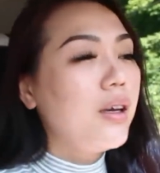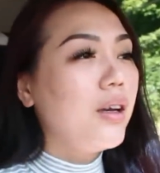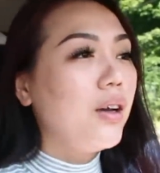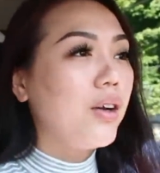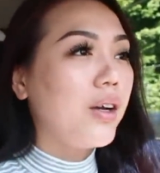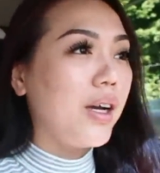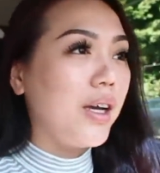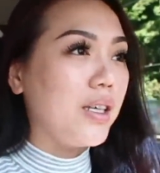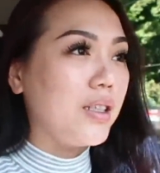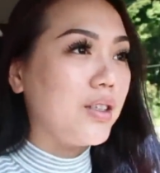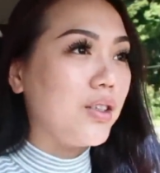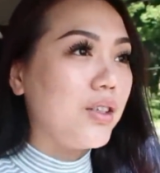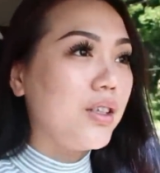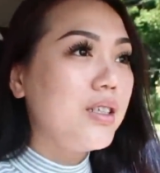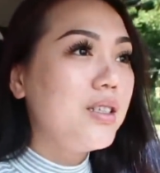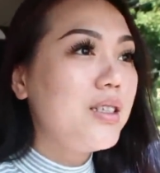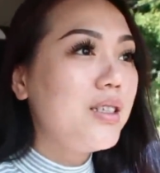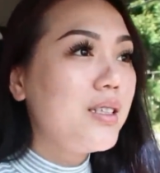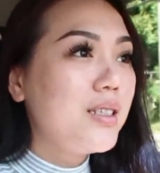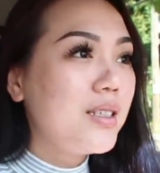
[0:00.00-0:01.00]
Okay, so
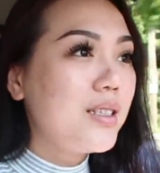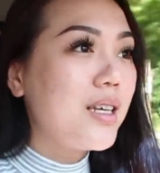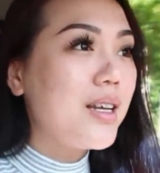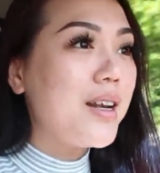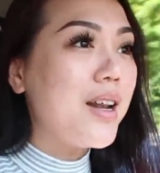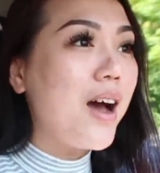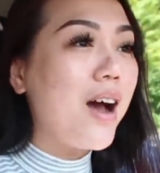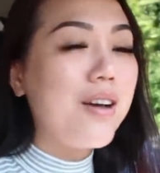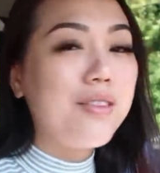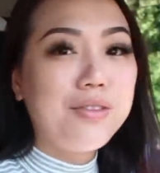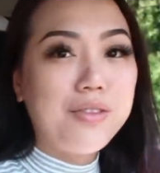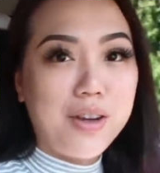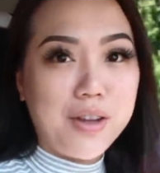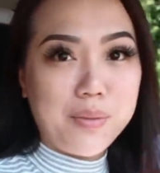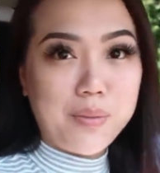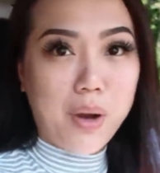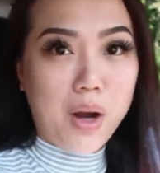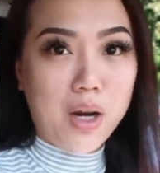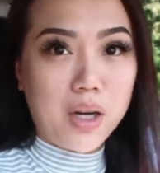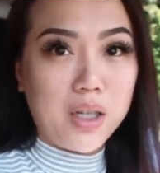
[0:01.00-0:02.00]
this is the not
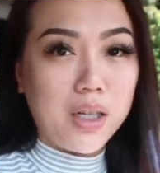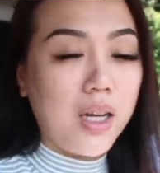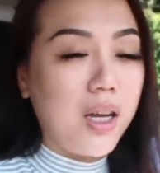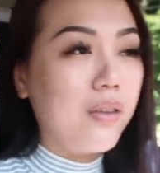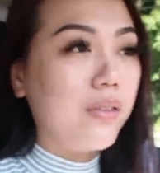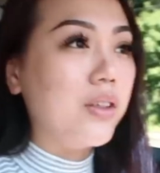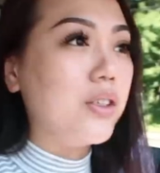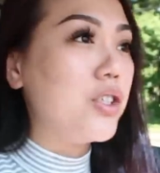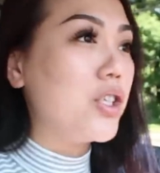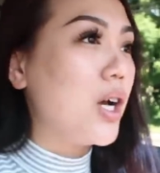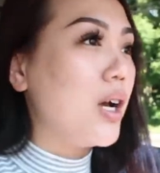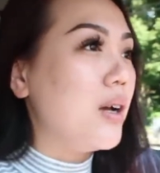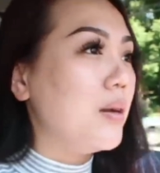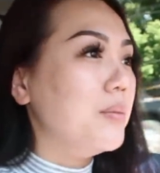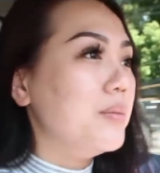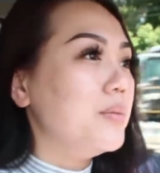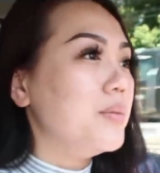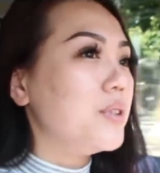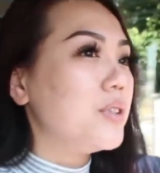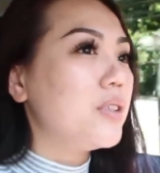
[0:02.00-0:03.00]
fun part of the
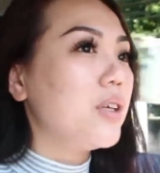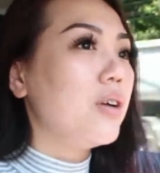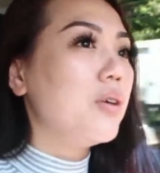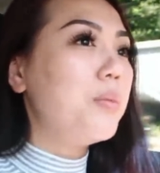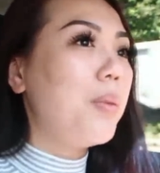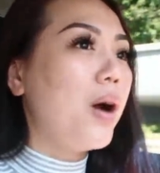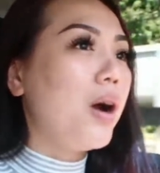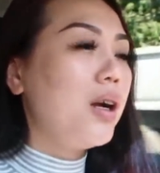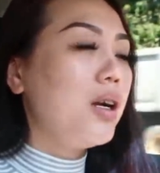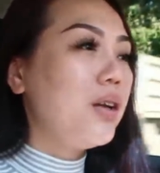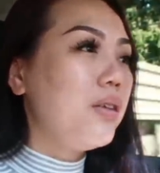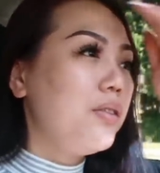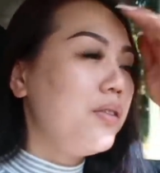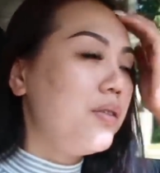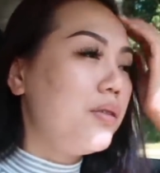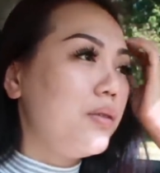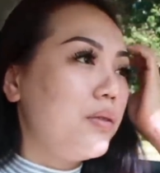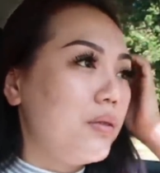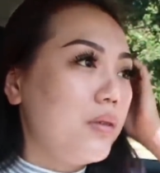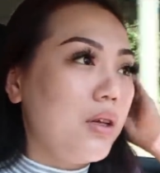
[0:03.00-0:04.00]
job. So part of,
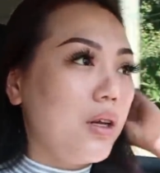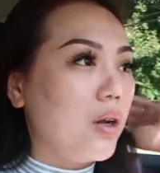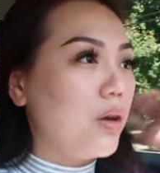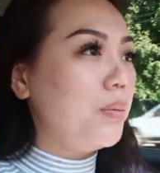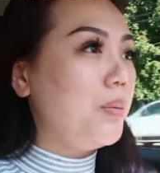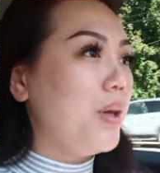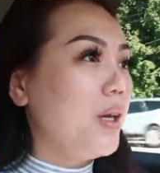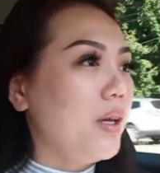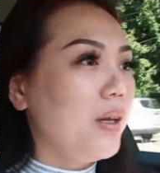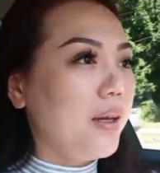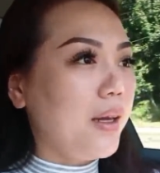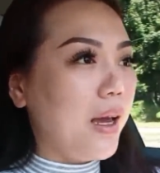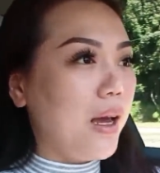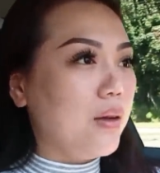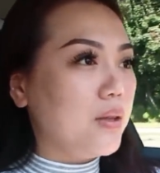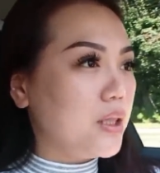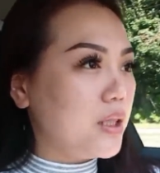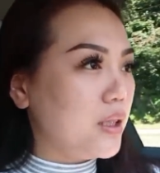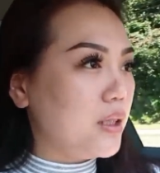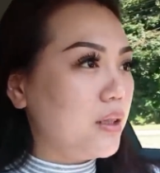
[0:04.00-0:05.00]
you know, being
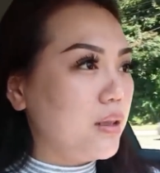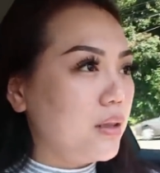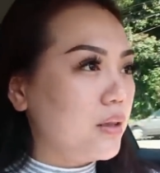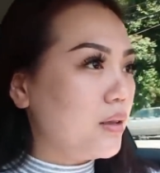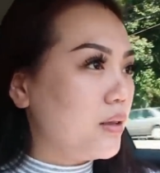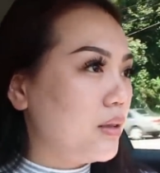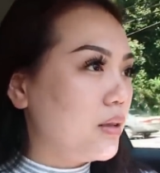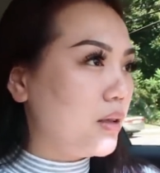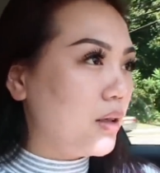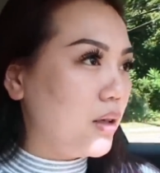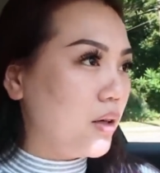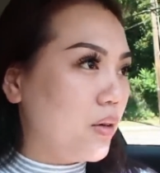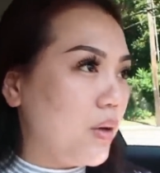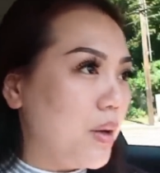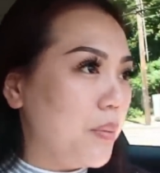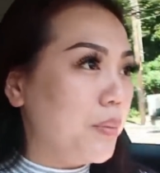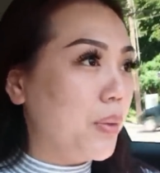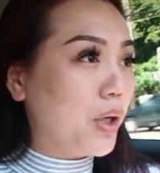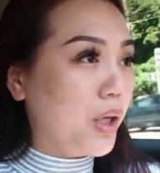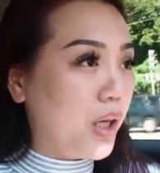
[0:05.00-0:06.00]
accounting, you know,
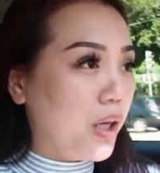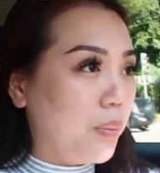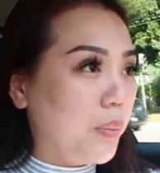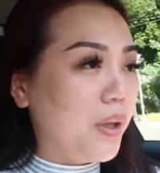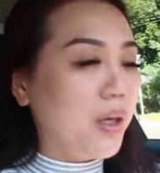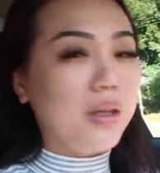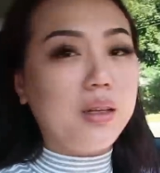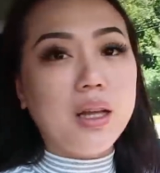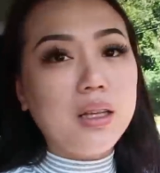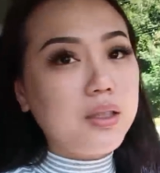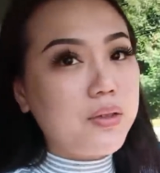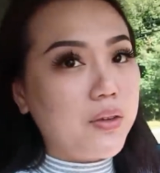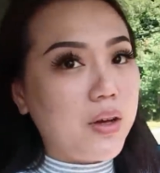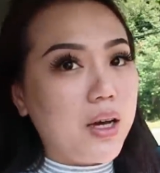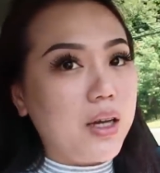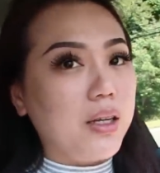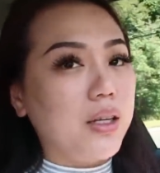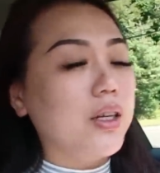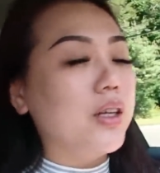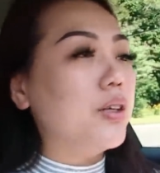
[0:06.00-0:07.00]
and bookkeeping, that's
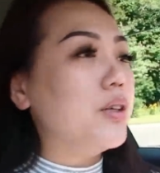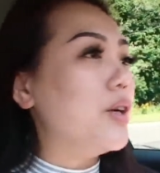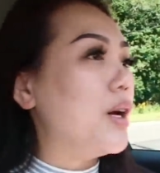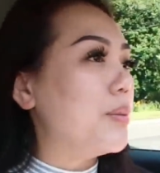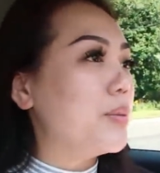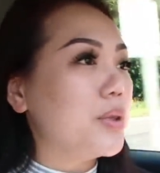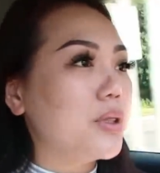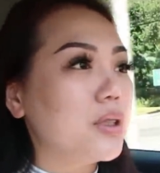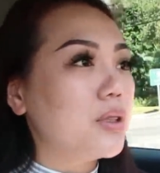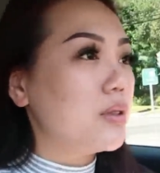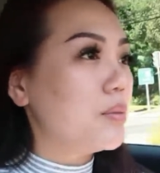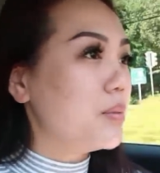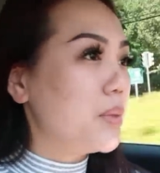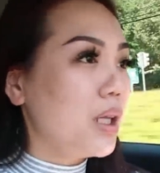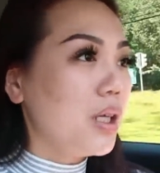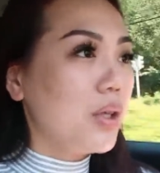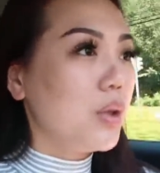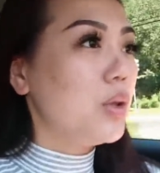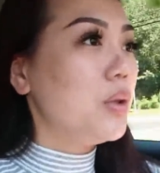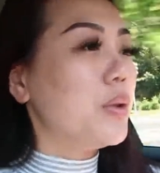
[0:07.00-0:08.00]
fine, you know, I'm
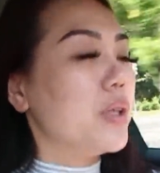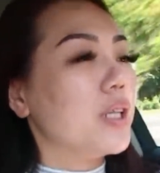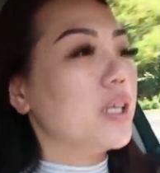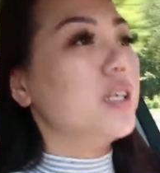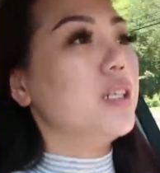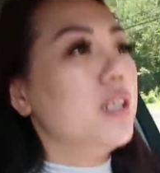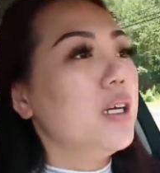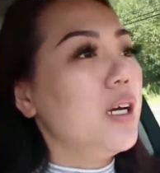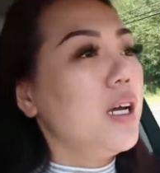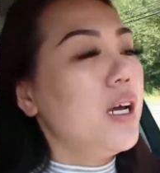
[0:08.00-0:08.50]
completely cool with it.